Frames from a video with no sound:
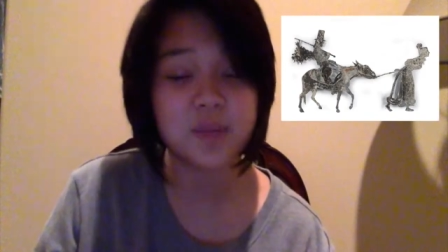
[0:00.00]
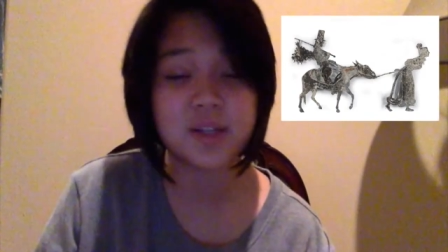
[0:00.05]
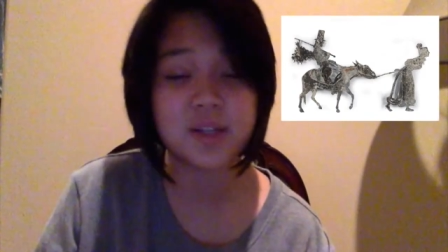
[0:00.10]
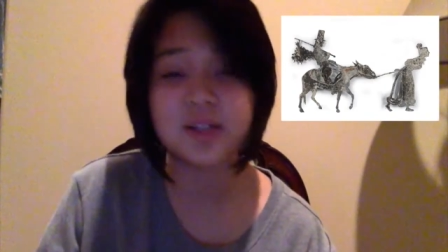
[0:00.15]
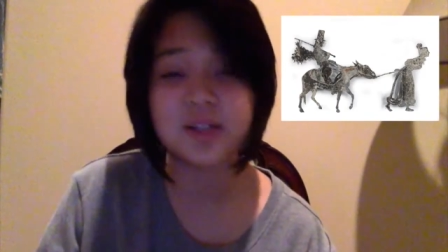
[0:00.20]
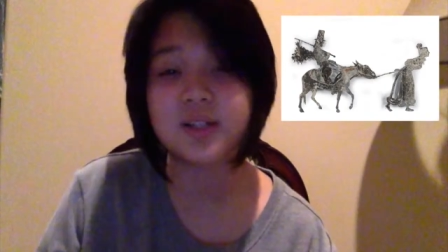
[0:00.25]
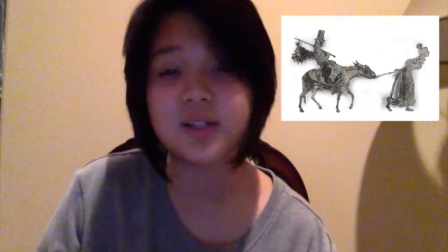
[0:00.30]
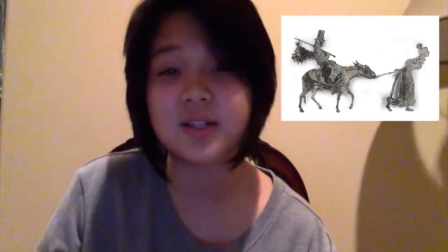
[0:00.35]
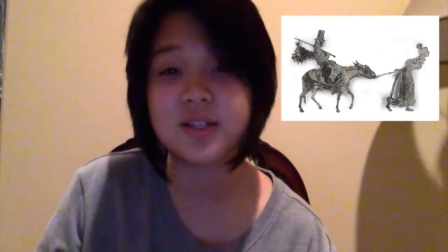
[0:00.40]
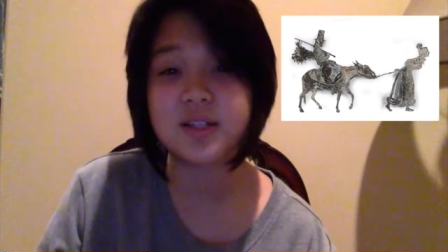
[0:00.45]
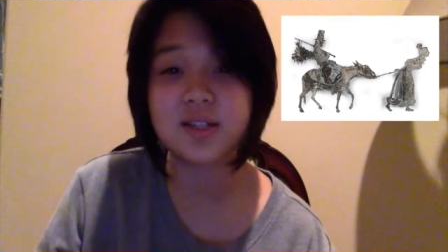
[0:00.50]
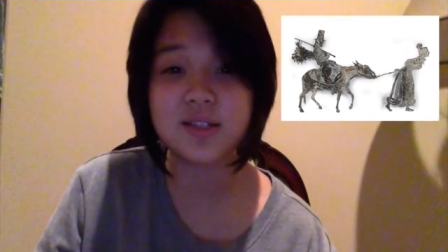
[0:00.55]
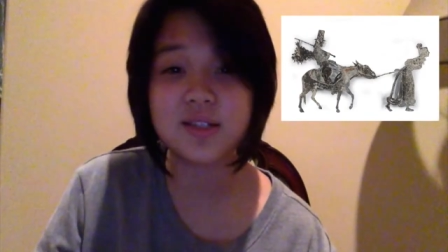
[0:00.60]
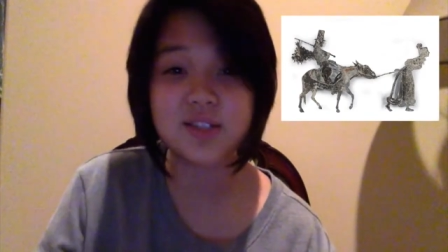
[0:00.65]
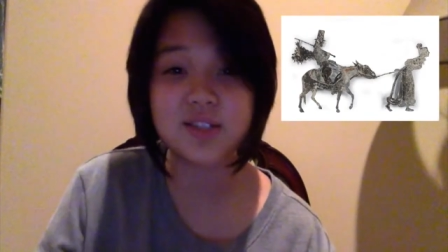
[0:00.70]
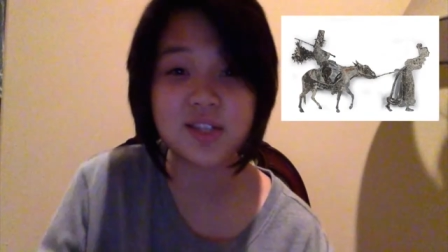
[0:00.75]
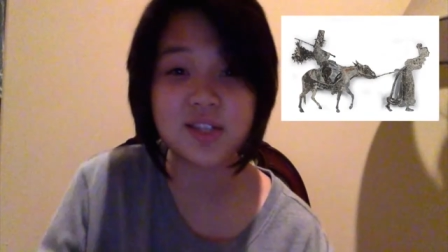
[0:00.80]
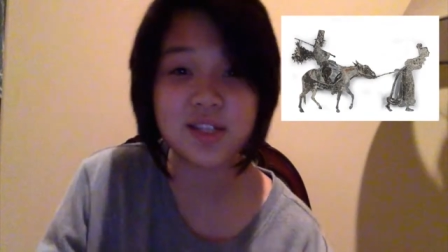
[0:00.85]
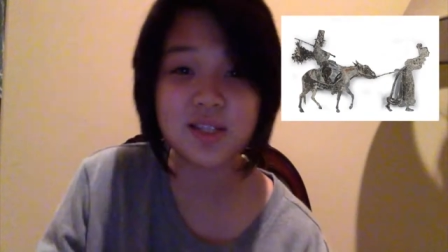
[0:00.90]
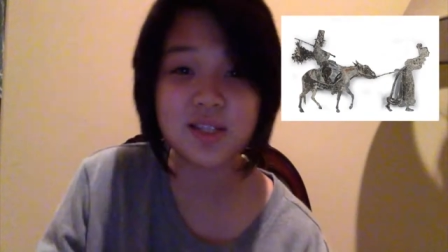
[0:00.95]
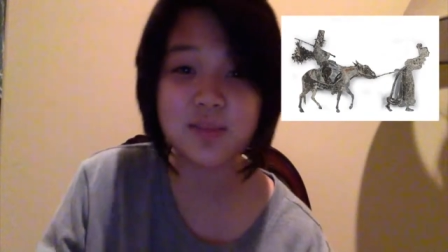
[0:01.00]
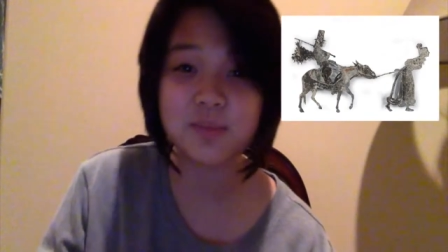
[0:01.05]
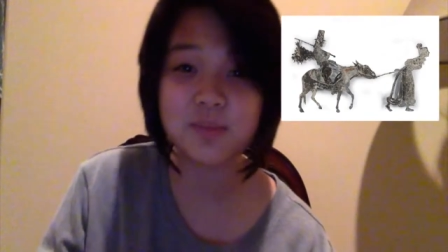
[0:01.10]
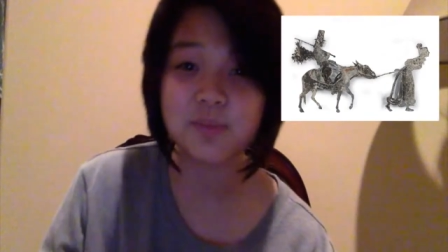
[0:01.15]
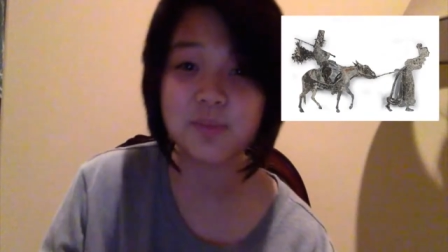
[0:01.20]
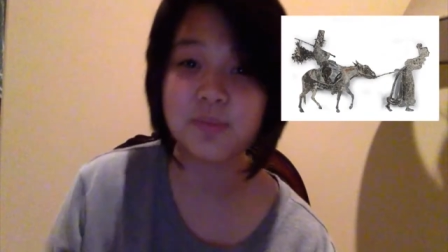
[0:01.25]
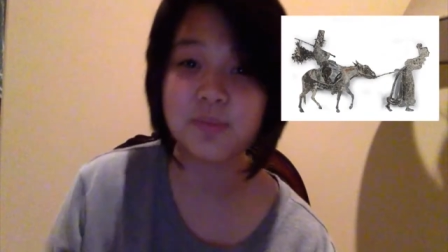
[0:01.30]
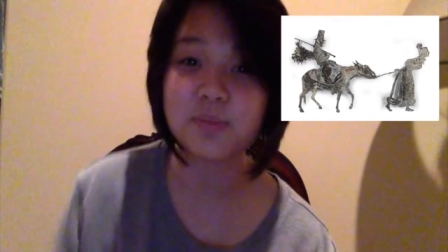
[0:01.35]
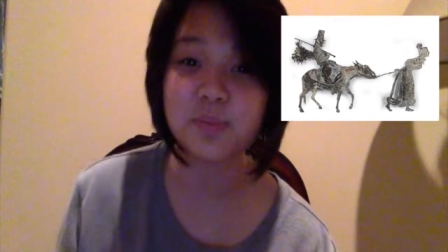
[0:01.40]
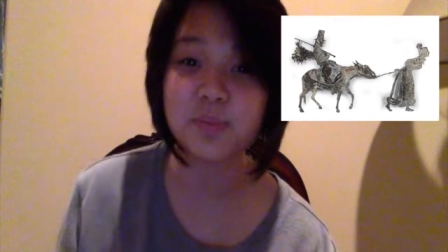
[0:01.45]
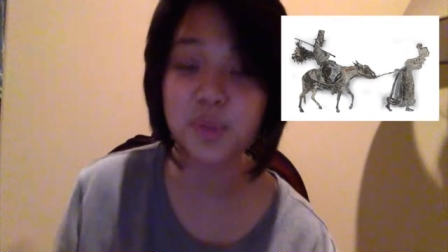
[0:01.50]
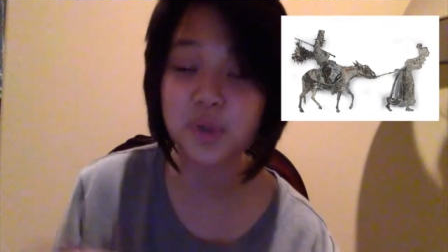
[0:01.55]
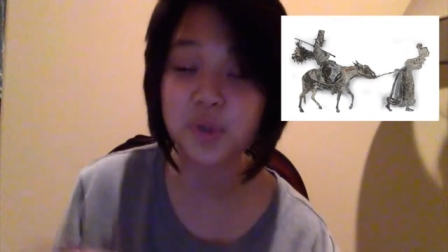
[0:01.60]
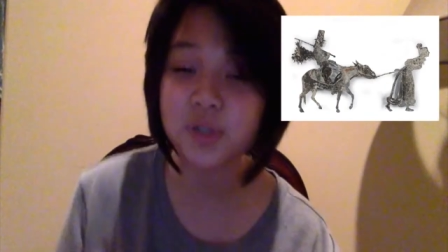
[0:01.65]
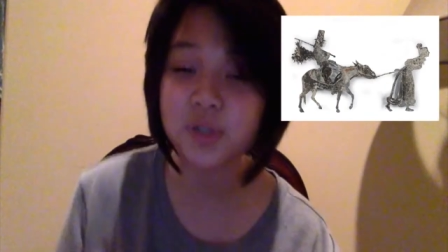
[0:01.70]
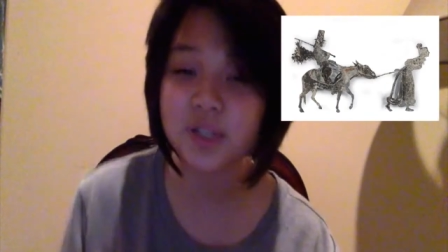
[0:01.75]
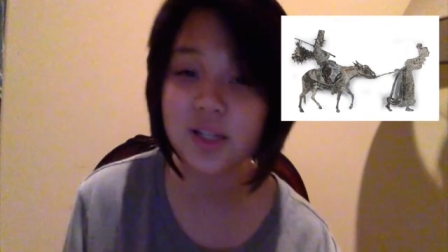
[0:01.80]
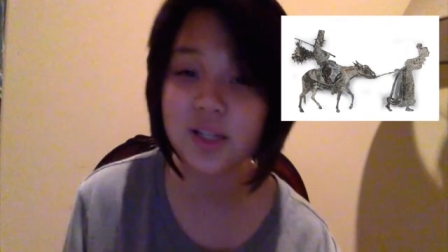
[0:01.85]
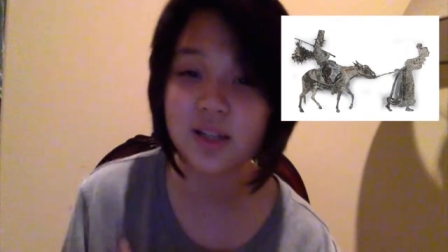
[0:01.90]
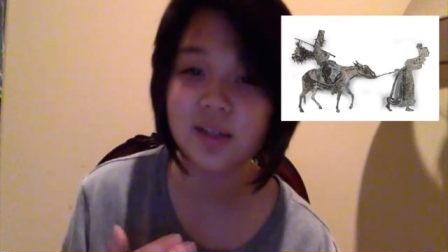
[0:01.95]
because she's
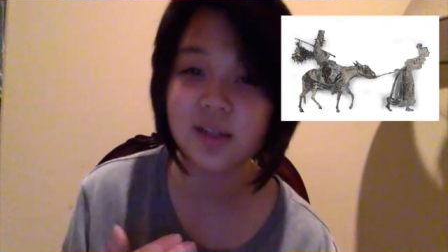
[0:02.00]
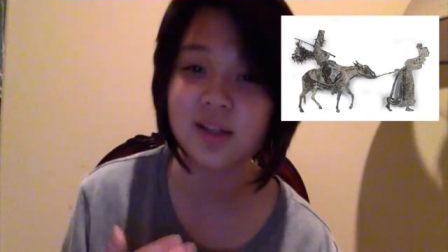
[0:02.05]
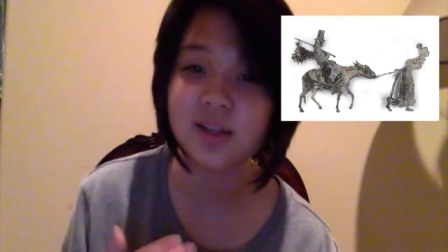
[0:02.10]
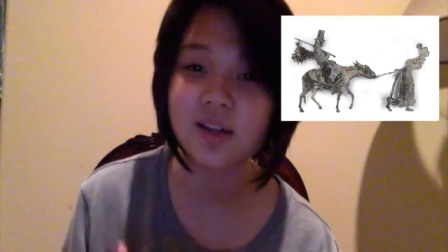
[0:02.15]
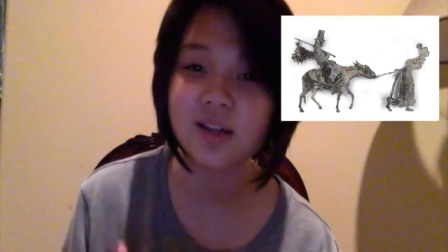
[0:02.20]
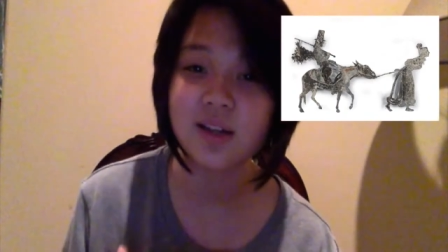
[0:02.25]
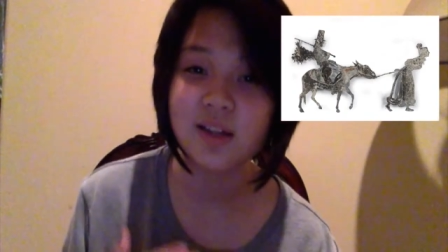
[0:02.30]
pulling